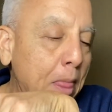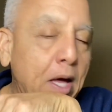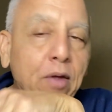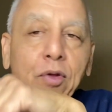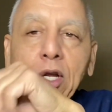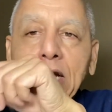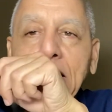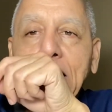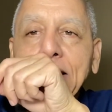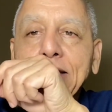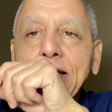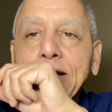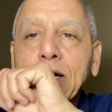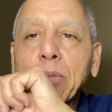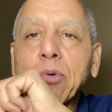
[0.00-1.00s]
Then
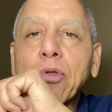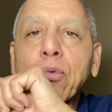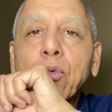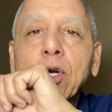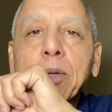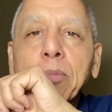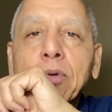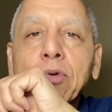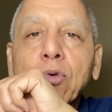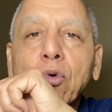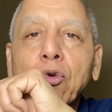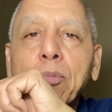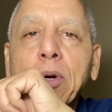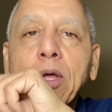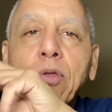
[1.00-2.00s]
Kitech number 3. But those
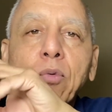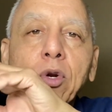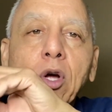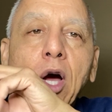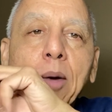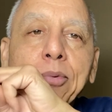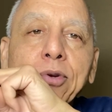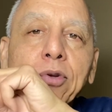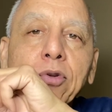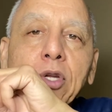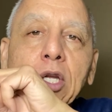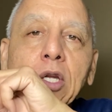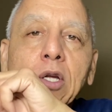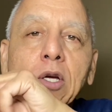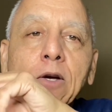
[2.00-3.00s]
are my 3 options.
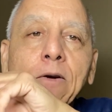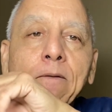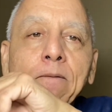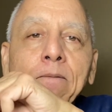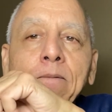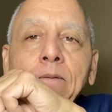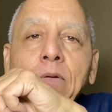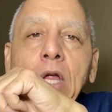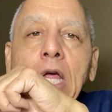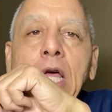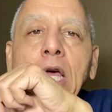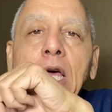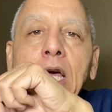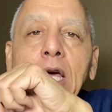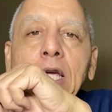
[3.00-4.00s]
And
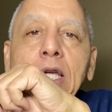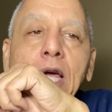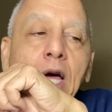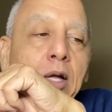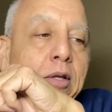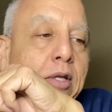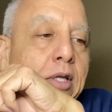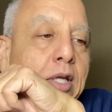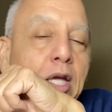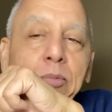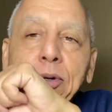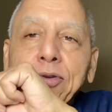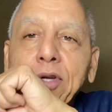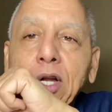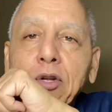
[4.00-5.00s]
yeah, that's my
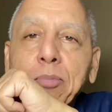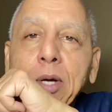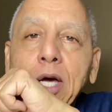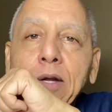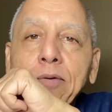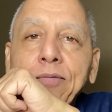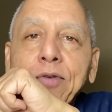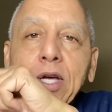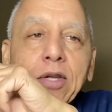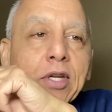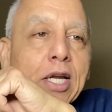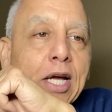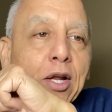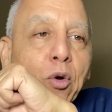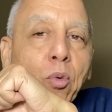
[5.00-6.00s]
setups, man. If you guys
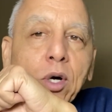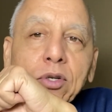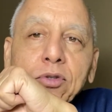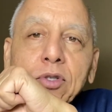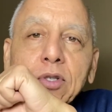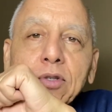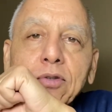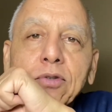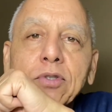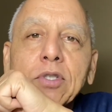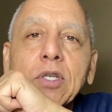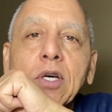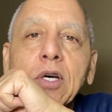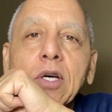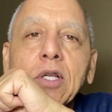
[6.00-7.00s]
have any questions,
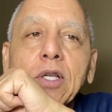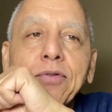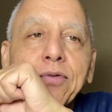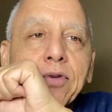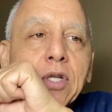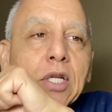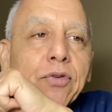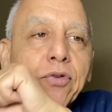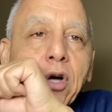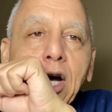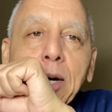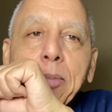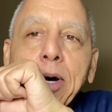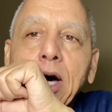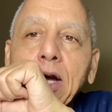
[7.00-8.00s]
let's talk
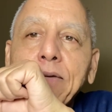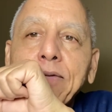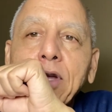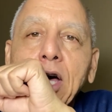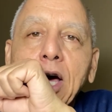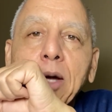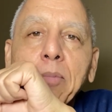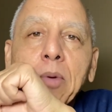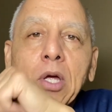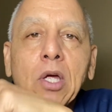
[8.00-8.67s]
about it. If not,